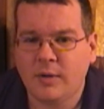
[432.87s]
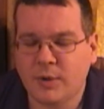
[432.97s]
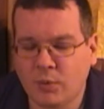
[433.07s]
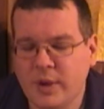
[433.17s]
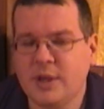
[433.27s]

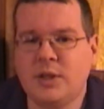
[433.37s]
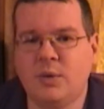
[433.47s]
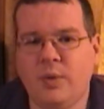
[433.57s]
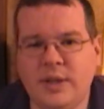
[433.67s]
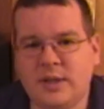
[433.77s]
The
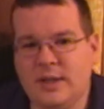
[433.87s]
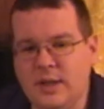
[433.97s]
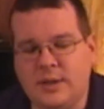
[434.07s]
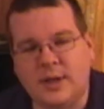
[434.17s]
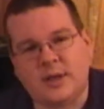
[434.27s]
reason we
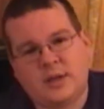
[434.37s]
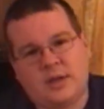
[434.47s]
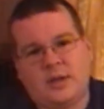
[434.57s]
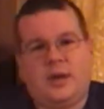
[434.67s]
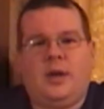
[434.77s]
see
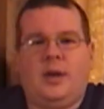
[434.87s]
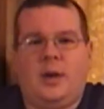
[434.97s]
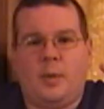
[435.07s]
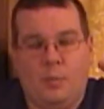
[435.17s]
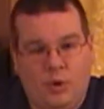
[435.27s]
this,
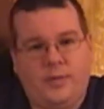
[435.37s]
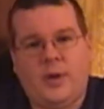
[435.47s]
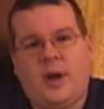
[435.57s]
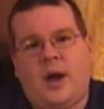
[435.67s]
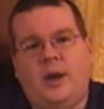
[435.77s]
movie
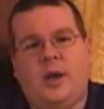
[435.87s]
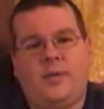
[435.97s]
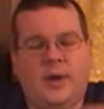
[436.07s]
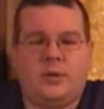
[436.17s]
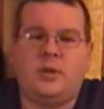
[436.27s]
in high
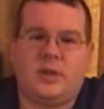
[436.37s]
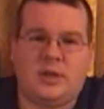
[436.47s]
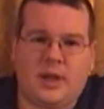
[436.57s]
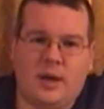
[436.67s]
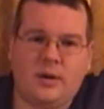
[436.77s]
def, extras in
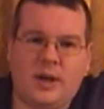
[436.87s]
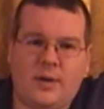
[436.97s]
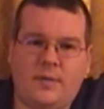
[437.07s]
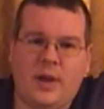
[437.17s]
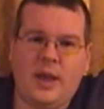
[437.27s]
standard
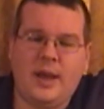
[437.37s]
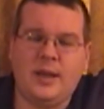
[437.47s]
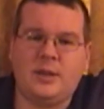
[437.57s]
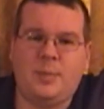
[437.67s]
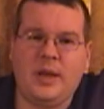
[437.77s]
def,
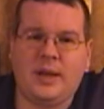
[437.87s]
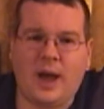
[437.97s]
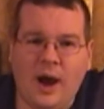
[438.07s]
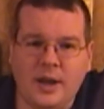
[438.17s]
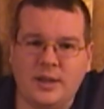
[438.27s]
is
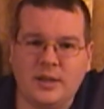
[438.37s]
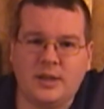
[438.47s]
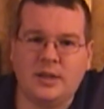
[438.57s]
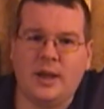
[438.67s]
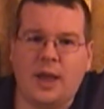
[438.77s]

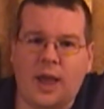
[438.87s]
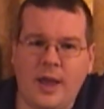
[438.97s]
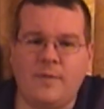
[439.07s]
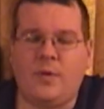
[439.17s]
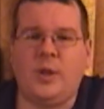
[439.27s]
because
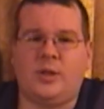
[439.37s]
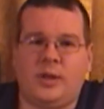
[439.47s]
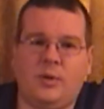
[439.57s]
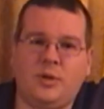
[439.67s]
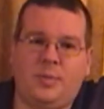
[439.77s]

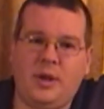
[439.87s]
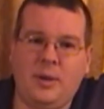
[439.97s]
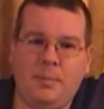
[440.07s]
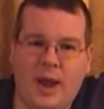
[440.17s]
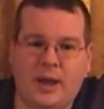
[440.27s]
everything was
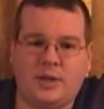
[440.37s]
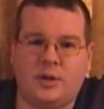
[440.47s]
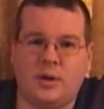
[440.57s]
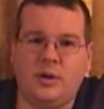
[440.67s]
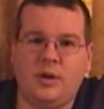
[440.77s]
being
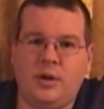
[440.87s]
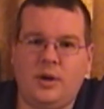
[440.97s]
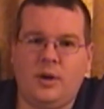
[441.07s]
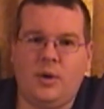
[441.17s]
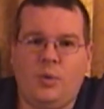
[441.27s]
mastered
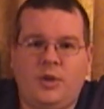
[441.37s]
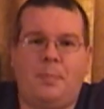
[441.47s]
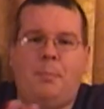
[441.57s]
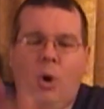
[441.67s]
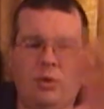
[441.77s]
with
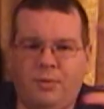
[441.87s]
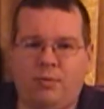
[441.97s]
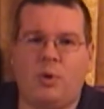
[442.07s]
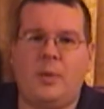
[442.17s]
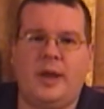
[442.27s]
both
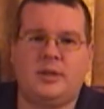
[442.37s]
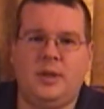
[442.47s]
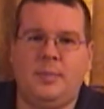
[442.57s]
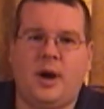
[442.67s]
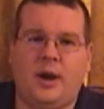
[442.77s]
formats
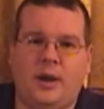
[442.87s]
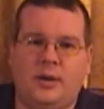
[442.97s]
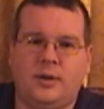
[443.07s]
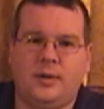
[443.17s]
in mind.